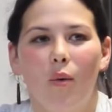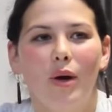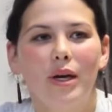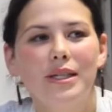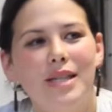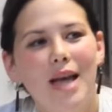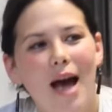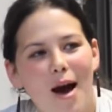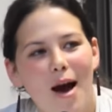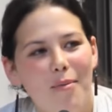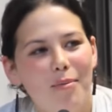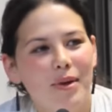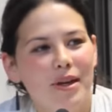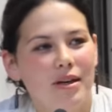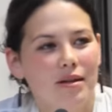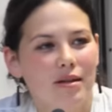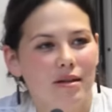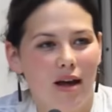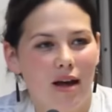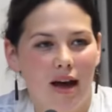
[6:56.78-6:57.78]
what has
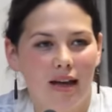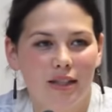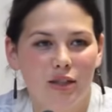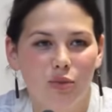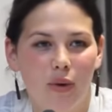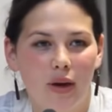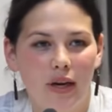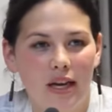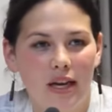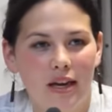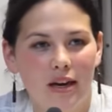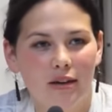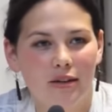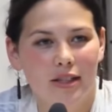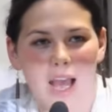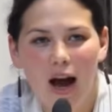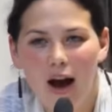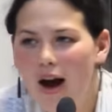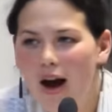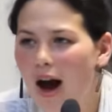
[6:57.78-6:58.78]
happened in the last 20
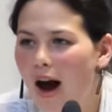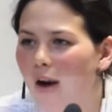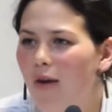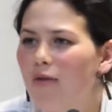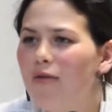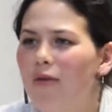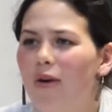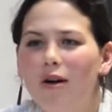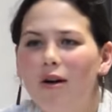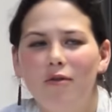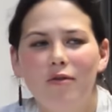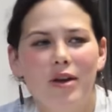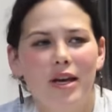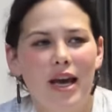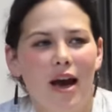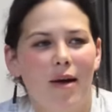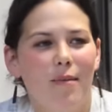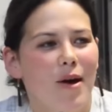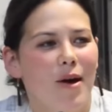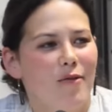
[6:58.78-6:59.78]
years? How, how far have we
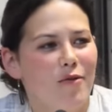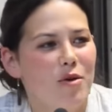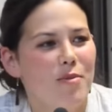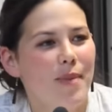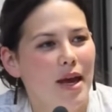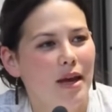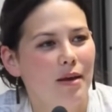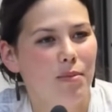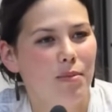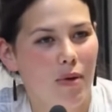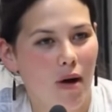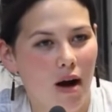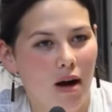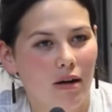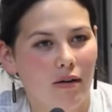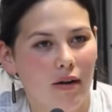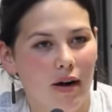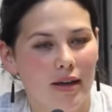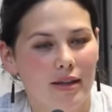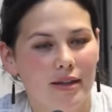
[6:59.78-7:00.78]
come? Have we made
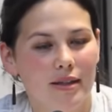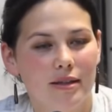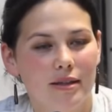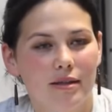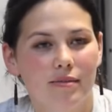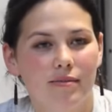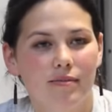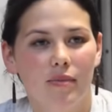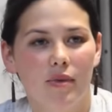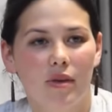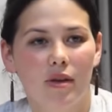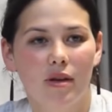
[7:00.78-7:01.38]
progress?